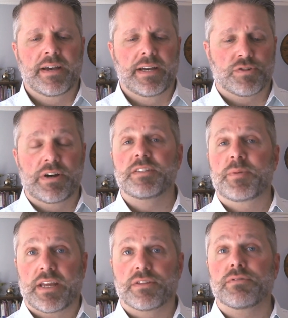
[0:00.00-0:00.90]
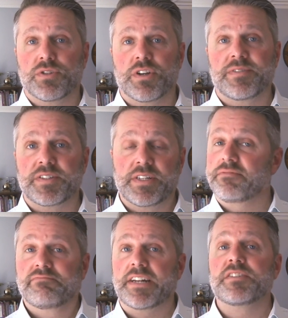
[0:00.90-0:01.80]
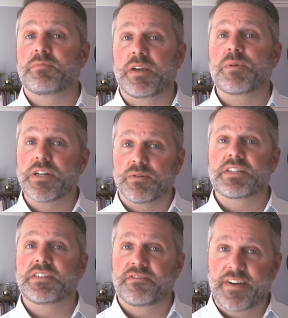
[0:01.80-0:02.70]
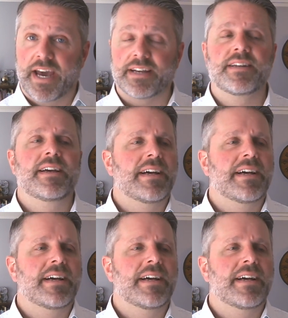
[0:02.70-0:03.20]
transmitting through surfaces. That doesn't mean we don't disinfect,